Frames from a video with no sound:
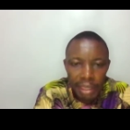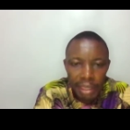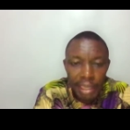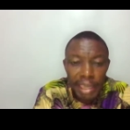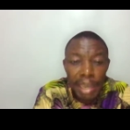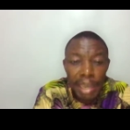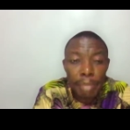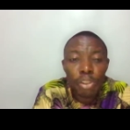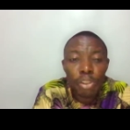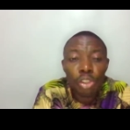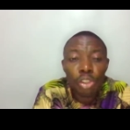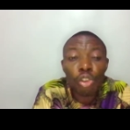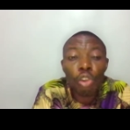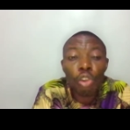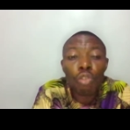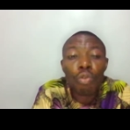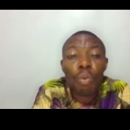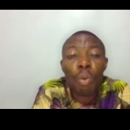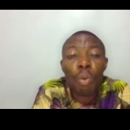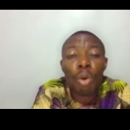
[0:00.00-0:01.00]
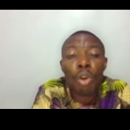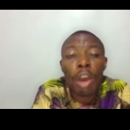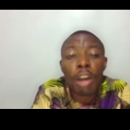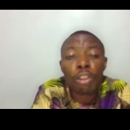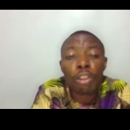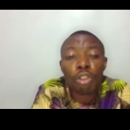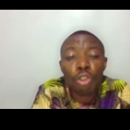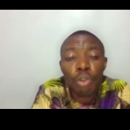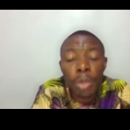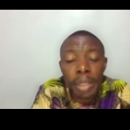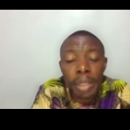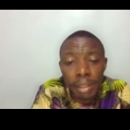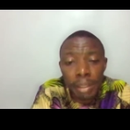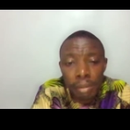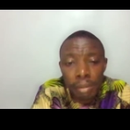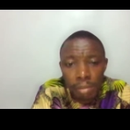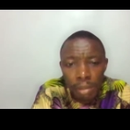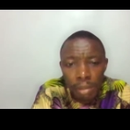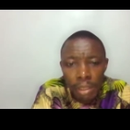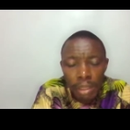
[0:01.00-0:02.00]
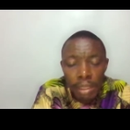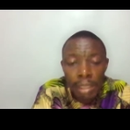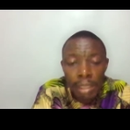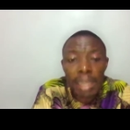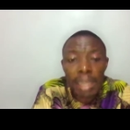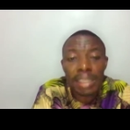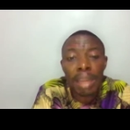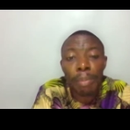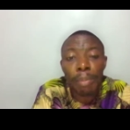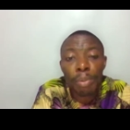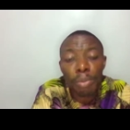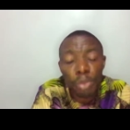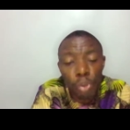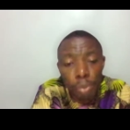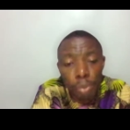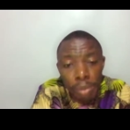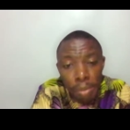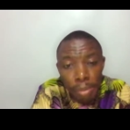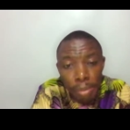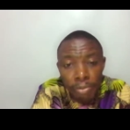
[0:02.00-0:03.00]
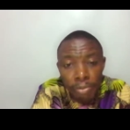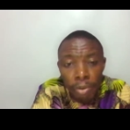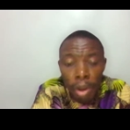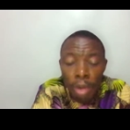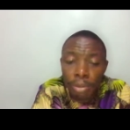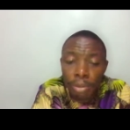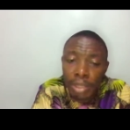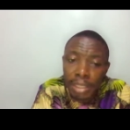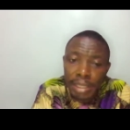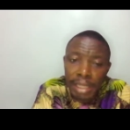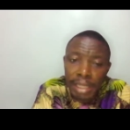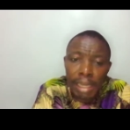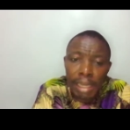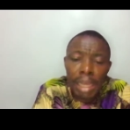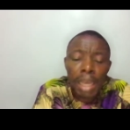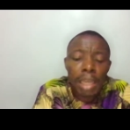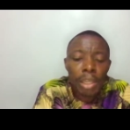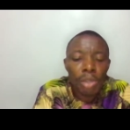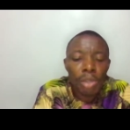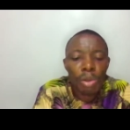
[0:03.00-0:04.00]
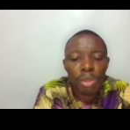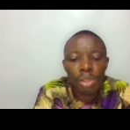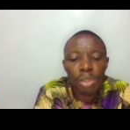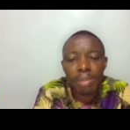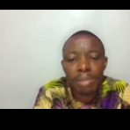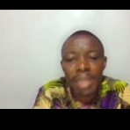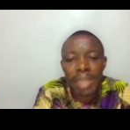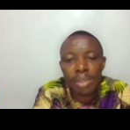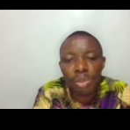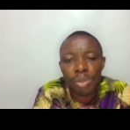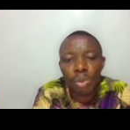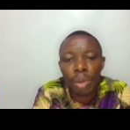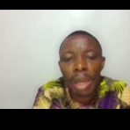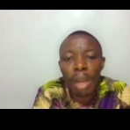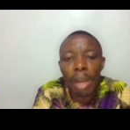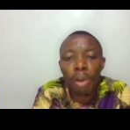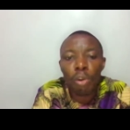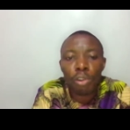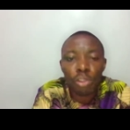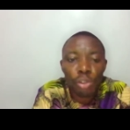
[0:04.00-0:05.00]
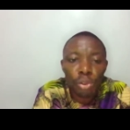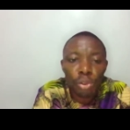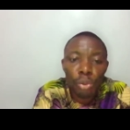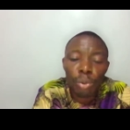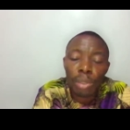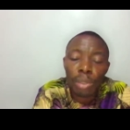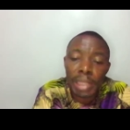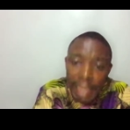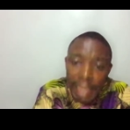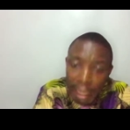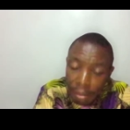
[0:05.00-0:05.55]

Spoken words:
It then means you don't know what you are doing. It has happened to me before, I understand. You know, sometimes you can't control the